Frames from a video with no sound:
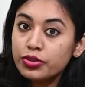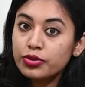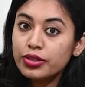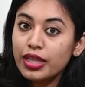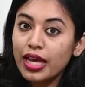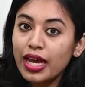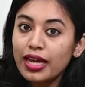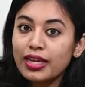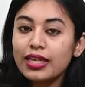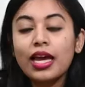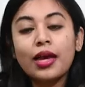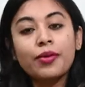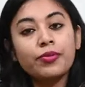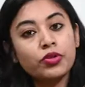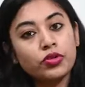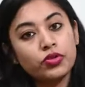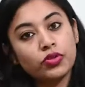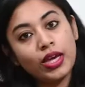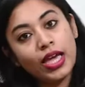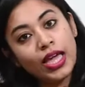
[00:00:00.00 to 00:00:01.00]
do that
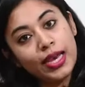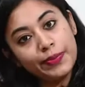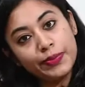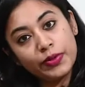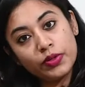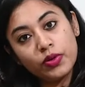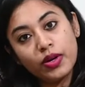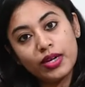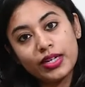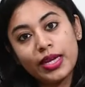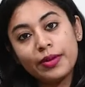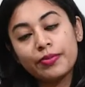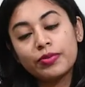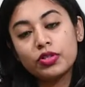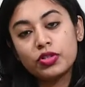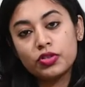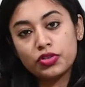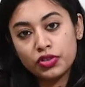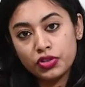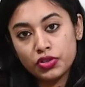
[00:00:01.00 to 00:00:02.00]
I'm going to help you out I'm
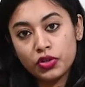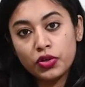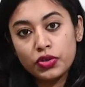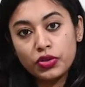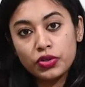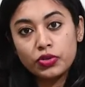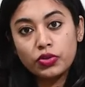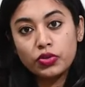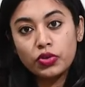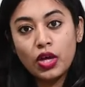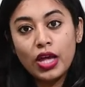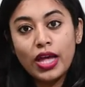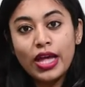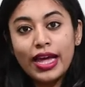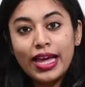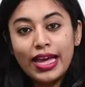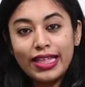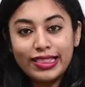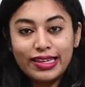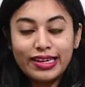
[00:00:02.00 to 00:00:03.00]
going to show you
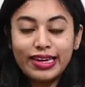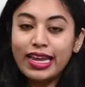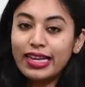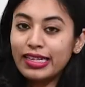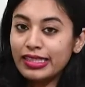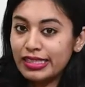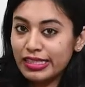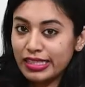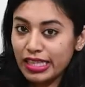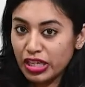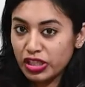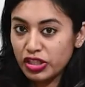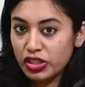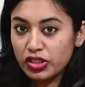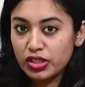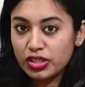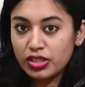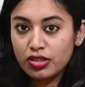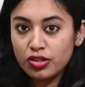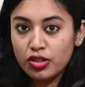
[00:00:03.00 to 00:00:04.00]
in the next
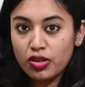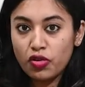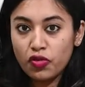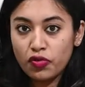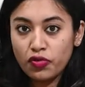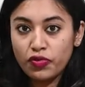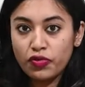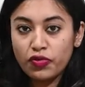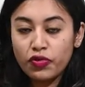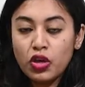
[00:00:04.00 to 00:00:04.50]
session of